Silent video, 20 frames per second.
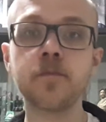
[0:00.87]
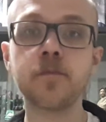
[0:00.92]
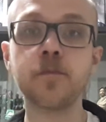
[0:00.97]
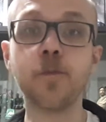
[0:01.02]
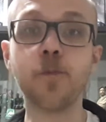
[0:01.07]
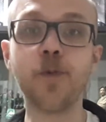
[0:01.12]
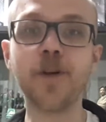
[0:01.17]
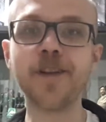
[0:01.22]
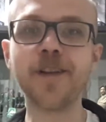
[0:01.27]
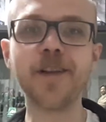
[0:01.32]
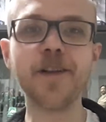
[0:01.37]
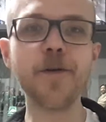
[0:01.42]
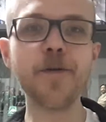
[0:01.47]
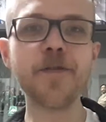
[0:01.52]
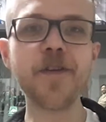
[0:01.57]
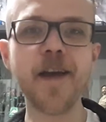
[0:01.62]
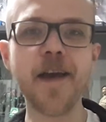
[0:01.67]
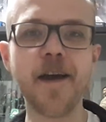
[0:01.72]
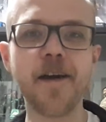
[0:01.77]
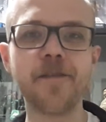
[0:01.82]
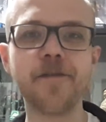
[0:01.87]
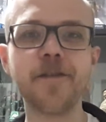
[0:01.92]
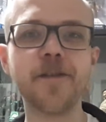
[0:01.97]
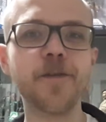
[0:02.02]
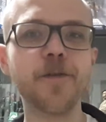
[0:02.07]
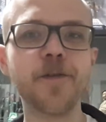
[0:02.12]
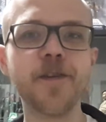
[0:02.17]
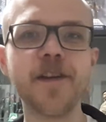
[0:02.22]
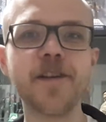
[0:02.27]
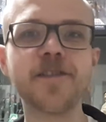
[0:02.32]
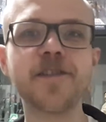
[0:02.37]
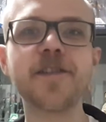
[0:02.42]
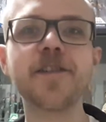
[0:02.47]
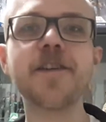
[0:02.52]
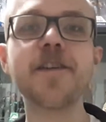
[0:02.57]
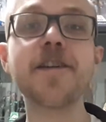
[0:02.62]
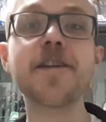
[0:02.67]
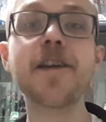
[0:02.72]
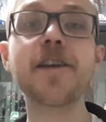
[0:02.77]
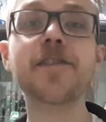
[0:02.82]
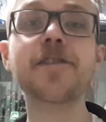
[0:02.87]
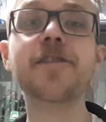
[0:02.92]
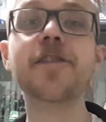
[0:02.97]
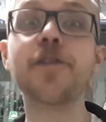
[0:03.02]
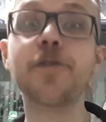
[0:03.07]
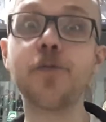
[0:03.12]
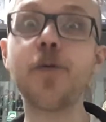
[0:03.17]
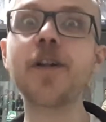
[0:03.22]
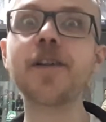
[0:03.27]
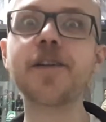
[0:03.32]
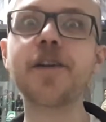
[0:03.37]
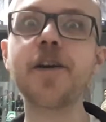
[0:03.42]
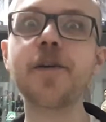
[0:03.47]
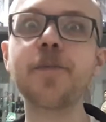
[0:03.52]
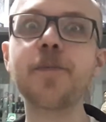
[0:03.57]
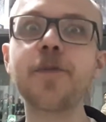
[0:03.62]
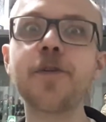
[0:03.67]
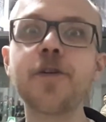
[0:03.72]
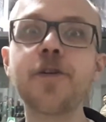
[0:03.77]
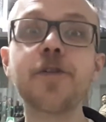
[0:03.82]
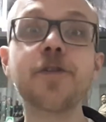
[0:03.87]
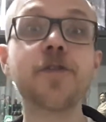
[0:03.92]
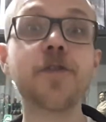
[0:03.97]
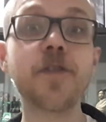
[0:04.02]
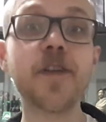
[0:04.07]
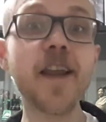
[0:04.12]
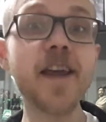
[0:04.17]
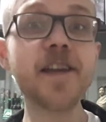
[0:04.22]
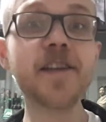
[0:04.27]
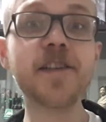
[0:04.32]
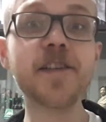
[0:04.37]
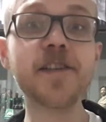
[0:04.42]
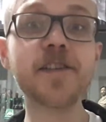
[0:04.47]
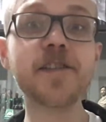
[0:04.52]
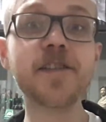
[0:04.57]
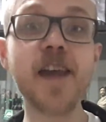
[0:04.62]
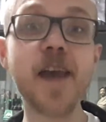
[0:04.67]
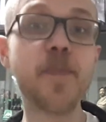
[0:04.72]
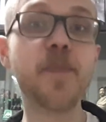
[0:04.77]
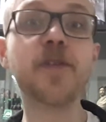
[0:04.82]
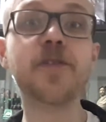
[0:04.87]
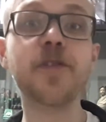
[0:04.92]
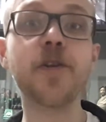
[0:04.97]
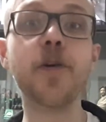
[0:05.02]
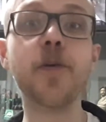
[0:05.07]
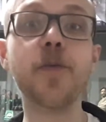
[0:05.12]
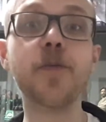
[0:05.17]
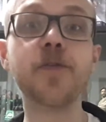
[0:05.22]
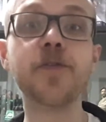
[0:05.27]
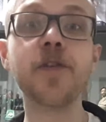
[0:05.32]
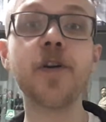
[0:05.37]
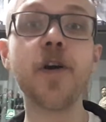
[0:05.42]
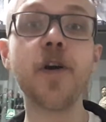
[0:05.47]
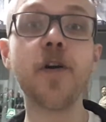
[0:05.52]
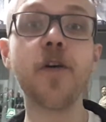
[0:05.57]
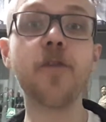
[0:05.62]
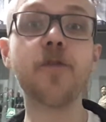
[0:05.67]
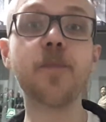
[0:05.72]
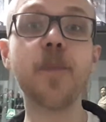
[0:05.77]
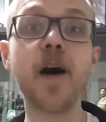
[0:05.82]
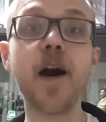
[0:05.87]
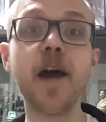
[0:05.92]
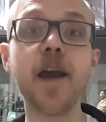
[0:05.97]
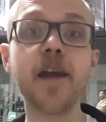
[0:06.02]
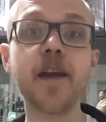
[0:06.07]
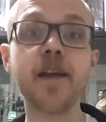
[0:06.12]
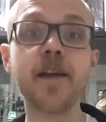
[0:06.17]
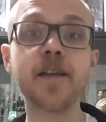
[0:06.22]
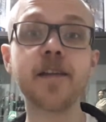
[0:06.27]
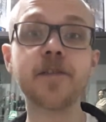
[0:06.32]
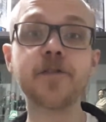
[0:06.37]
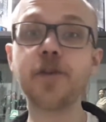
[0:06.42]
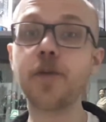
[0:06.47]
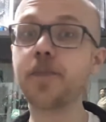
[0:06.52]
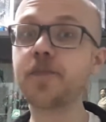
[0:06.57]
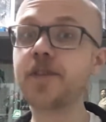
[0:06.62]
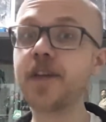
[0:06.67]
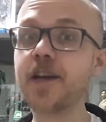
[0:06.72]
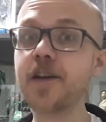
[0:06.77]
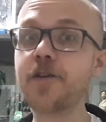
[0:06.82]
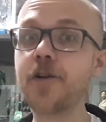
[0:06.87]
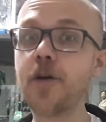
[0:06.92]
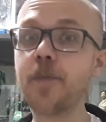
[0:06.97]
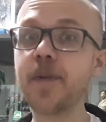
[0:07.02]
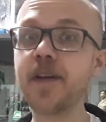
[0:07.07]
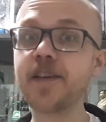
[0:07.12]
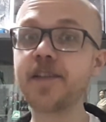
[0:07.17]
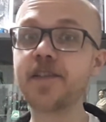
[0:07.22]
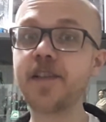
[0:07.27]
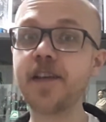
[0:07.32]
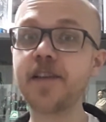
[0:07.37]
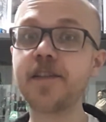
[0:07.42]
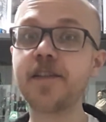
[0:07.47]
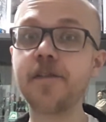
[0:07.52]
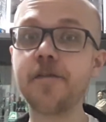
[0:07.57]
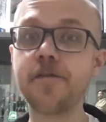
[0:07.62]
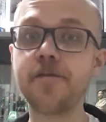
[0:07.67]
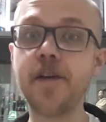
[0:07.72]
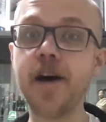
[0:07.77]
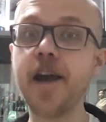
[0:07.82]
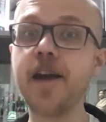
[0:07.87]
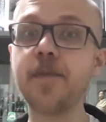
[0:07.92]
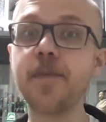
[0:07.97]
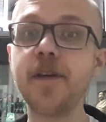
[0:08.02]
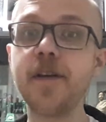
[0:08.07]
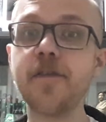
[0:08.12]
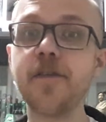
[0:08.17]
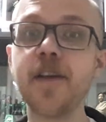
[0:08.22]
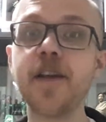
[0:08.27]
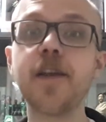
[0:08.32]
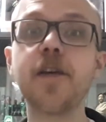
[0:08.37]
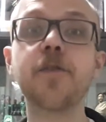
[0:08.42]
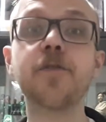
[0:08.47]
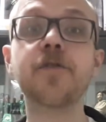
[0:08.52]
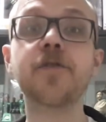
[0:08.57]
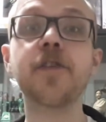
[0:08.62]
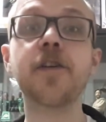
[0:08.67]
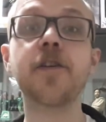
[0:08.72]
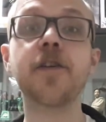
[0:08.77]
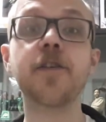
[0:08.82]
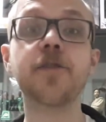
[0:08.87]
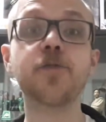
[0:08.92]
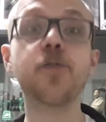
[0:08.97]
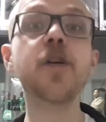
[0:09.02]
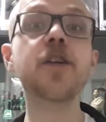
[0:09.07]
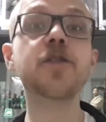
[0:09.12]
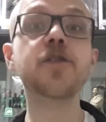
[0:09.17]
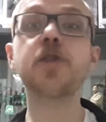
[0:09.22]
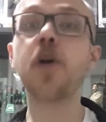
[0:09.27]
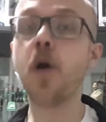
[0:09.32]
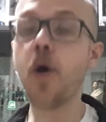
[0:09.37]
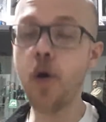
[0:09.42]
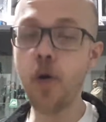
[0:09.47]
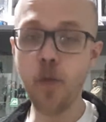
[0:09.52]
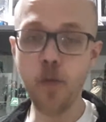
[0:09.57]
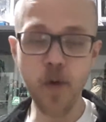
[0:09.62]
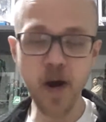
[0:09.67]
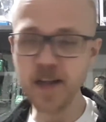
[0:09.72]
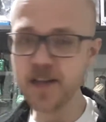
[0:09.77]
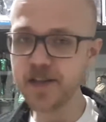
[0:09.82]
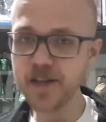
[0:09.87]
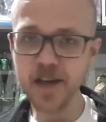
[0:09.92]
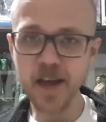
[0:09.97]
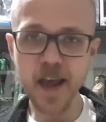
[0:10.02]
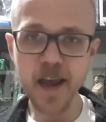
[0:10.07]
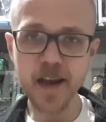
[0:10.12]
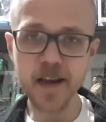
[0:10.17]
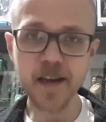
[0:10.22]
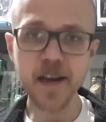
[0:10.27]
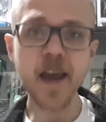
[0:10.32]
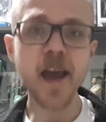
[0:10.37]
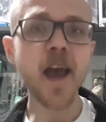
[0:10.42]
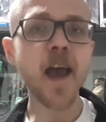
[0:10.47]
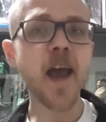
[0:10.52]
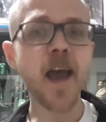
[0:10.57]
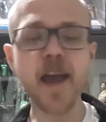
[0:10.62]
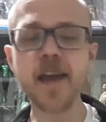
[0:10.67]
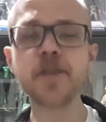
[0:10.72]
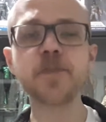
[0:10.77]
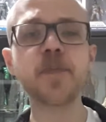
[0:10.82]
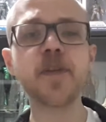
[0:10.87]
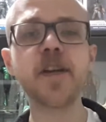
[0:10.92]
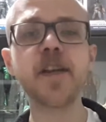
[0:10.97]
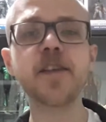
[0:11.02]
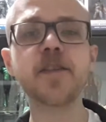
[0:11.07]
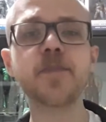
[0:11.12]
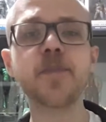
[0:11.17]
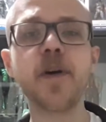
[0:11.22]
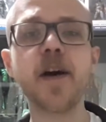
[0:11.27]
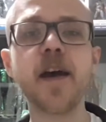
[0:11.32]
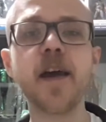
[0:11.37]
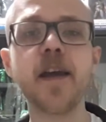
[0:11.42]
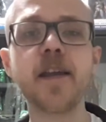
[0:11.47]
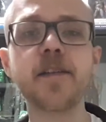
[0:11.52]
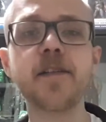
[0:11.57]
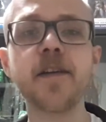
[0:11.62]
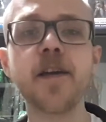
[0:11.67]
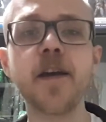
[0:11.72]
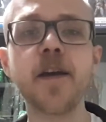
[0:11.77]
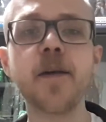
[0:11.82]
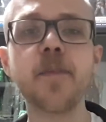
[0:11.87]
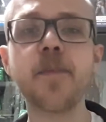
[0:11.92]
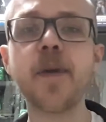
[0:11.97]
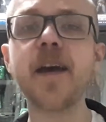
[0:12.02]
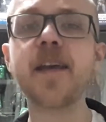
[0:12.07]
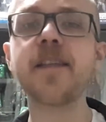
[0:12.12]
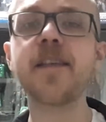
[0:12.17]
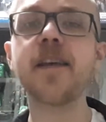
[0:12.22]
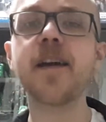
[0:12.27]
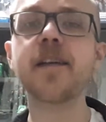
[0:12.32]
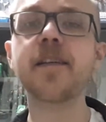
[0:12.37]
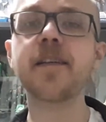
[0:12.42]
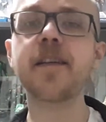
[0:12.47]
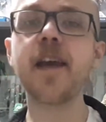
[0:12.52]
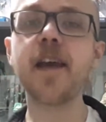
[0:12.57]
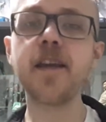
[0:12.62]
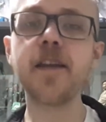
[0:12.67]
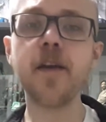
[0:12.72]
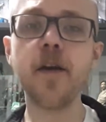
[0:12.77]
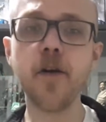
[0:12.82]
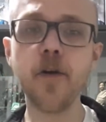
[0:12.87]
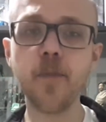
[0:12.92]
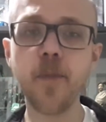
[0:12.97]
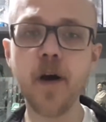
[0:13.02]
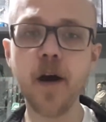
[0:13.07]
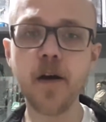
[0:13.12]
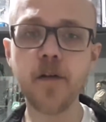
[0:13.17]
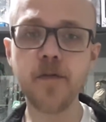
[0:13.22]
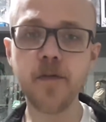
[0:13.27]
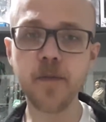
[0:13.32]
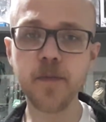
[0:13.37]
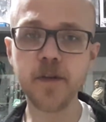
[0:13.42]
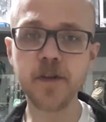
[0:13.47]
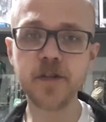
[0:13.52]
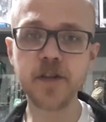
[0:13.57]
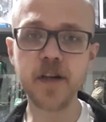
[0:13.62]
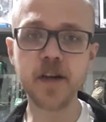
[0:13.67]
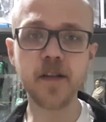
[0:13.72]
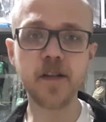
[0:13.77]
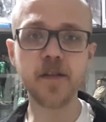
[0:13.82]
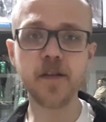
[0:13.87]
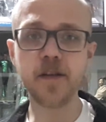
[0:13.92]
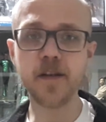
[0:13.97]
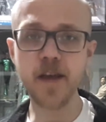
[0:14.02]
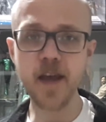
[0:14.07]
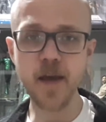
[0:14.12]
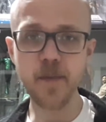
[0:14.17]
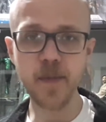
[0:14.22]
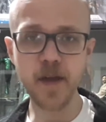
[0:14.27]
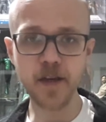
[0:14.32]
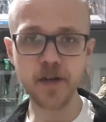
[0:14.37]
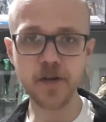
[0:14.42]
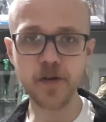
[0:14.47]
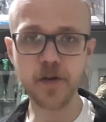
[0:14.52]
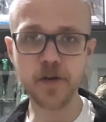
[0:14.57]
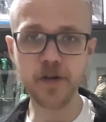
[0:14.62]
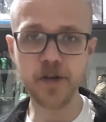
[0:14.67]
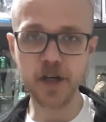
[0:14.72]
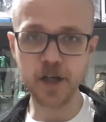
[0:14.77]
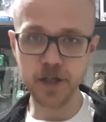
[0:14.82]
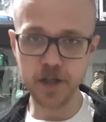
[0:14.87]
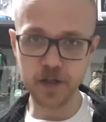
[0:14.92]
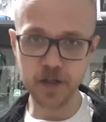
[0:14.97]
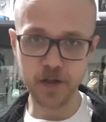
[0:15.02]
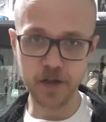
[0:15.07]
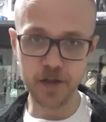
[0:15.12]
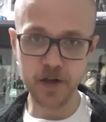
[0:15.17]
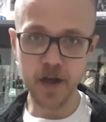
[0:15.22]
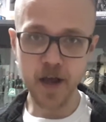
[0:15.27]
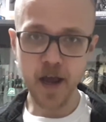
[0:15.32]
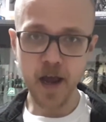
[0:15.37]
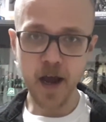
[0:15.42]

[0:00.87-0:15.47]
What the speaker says: Well, hello there, fellow geeks and geekettes, and welcome to the latest episode of my Top 10 Comics That Define Me video series, which, once again, has been inspired by the uncanny Omar from the channel The Near Mint Condition.